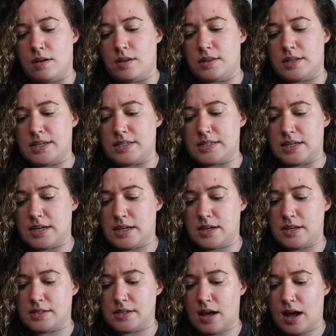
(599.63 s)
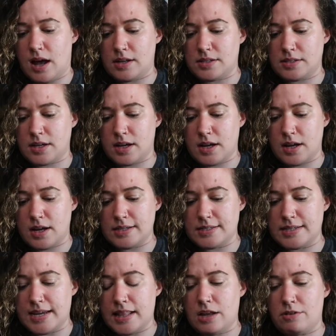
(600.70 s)
This is Oscar
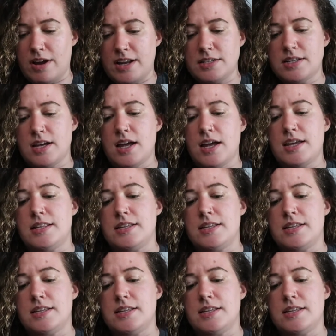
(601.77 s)
de la Renta.